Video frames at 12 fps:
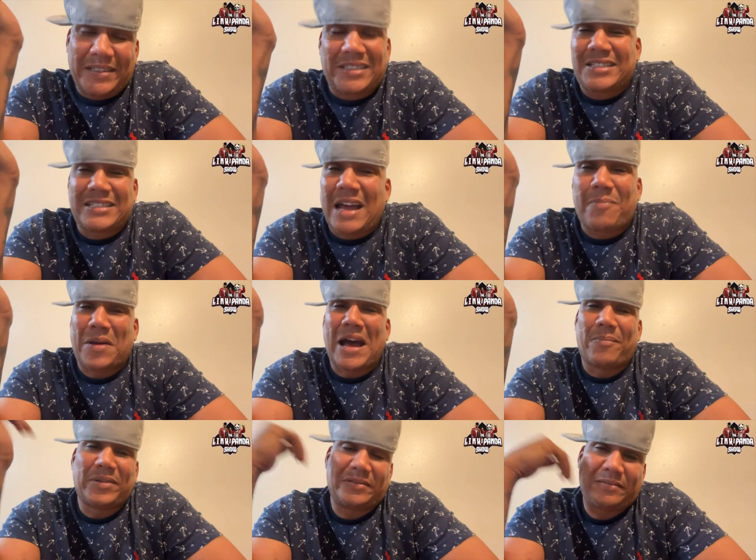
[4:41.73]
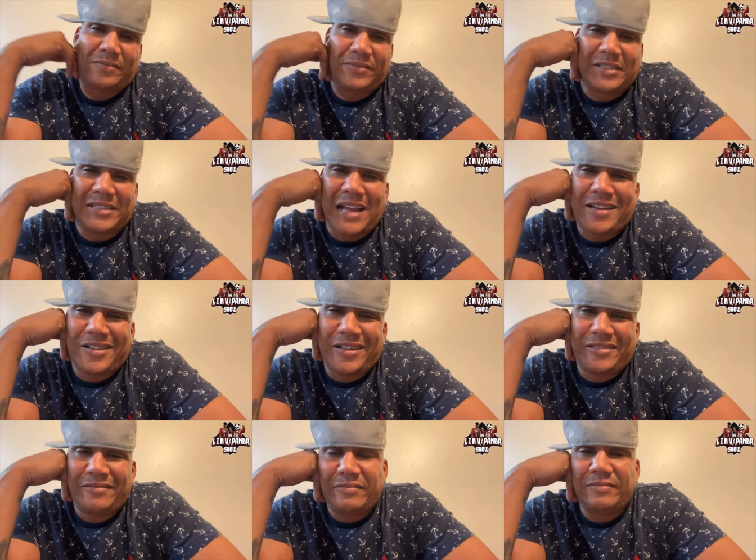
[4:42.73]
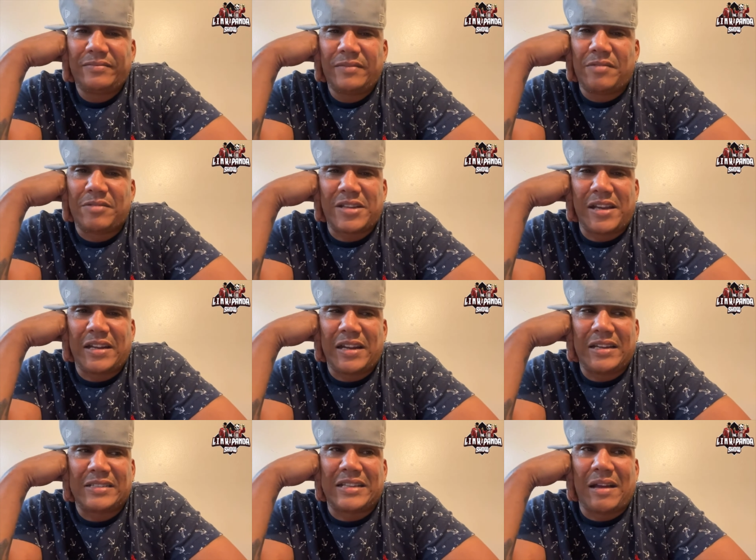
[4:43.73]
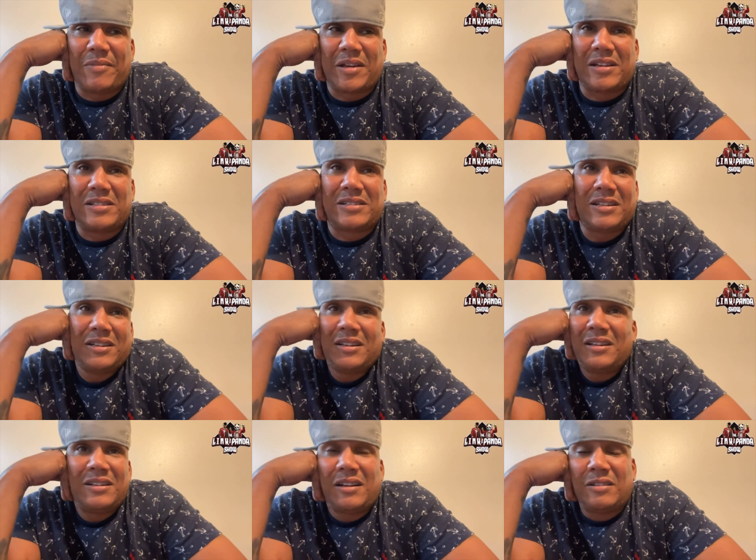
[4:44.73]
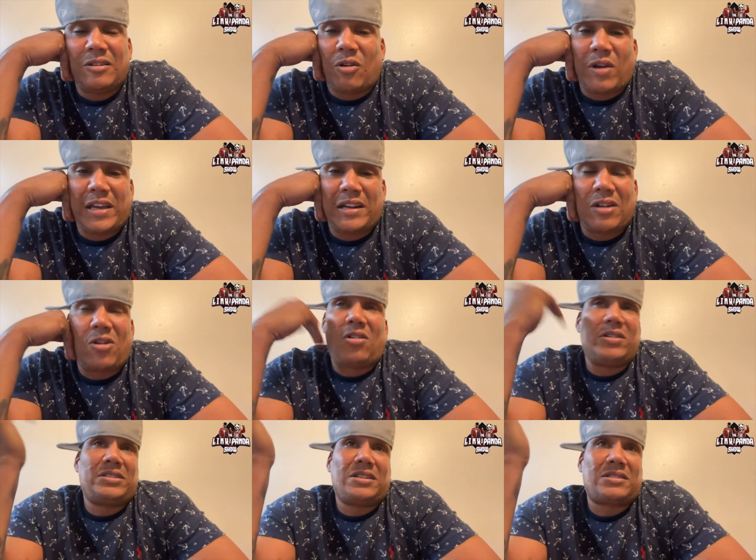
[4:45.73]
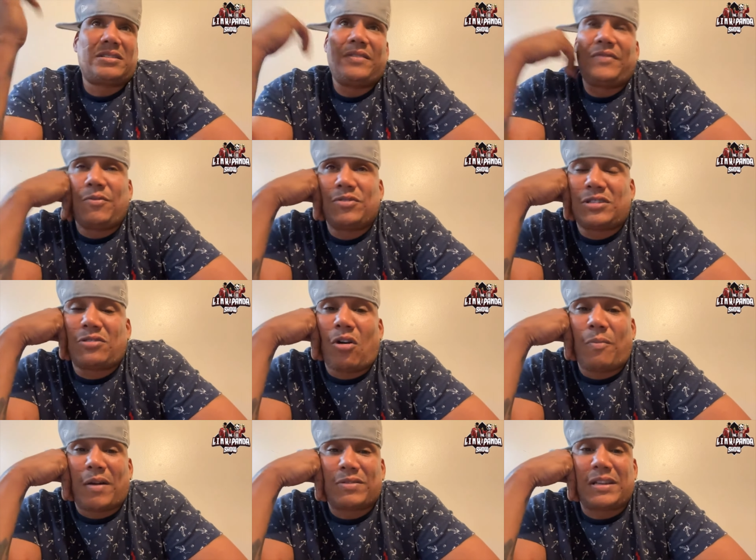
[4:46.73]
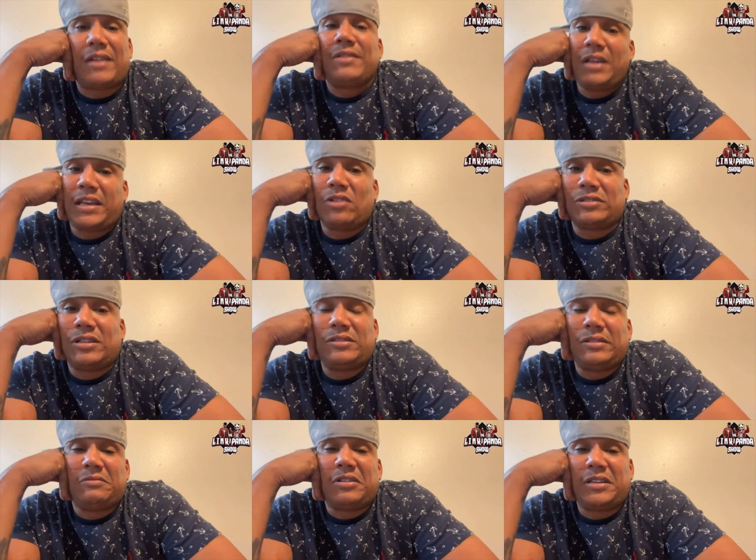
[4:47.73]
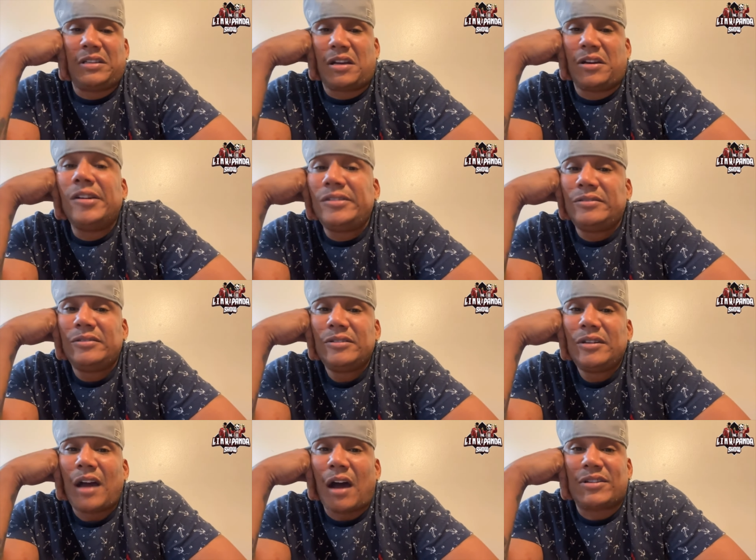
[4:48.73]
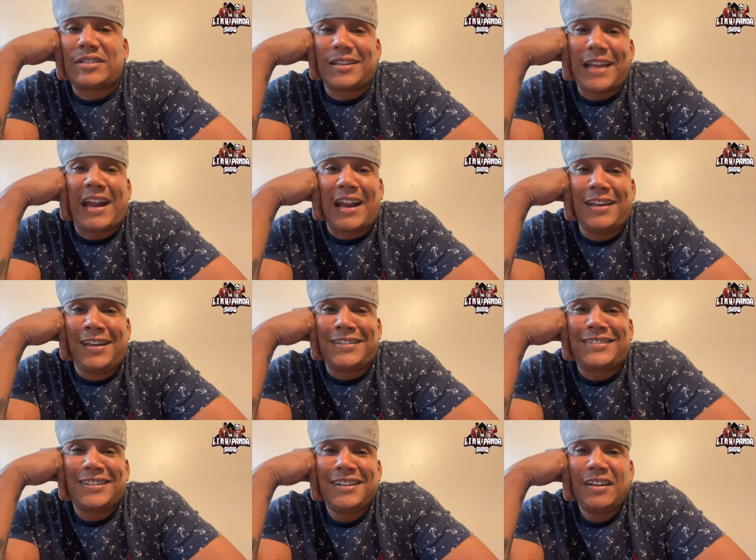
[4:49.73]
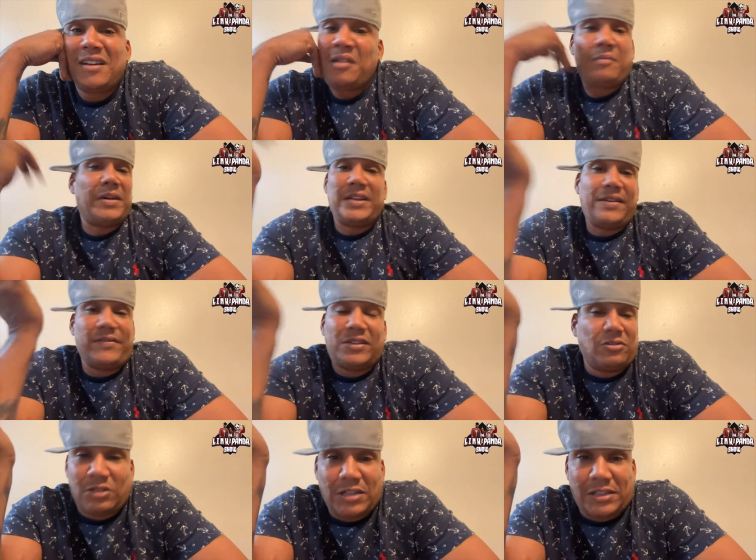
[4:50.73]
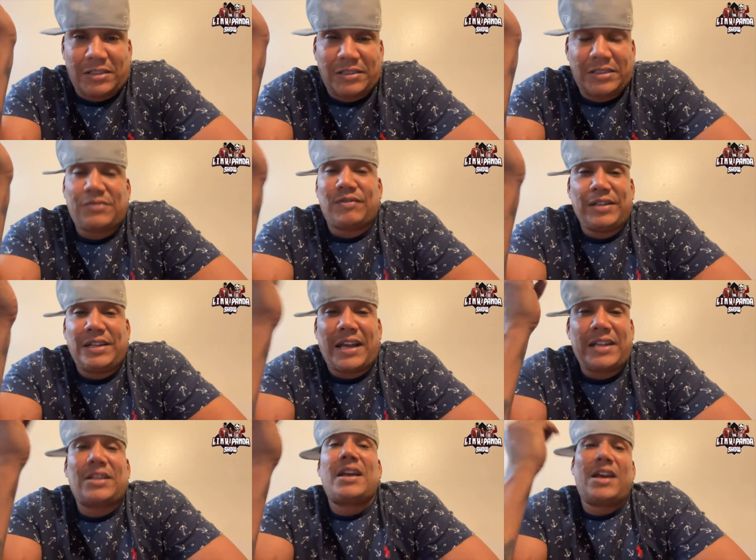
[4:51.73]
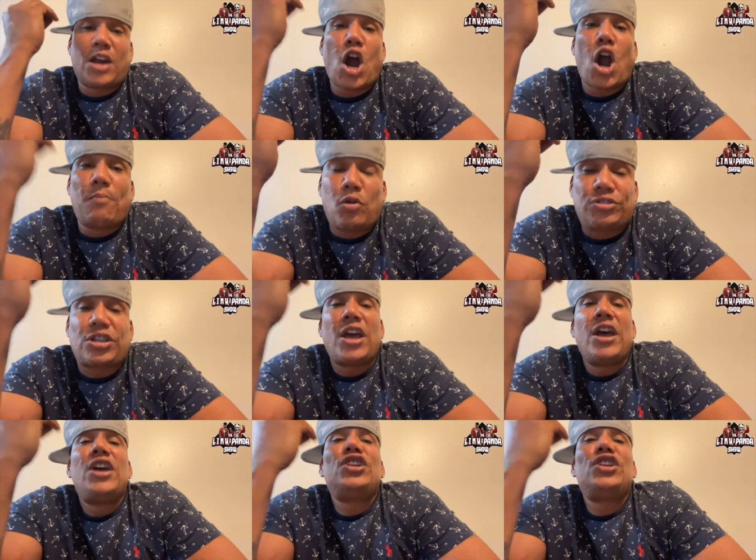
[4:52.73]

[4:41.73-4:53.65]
No it's just not popping. It's not good. You know what I'm saying? And it's not because no hate at all. It's just if he was dope outside, he killed it. You know, he did good. I would have said that at least. But he didn't even do good. It's really like the garbage.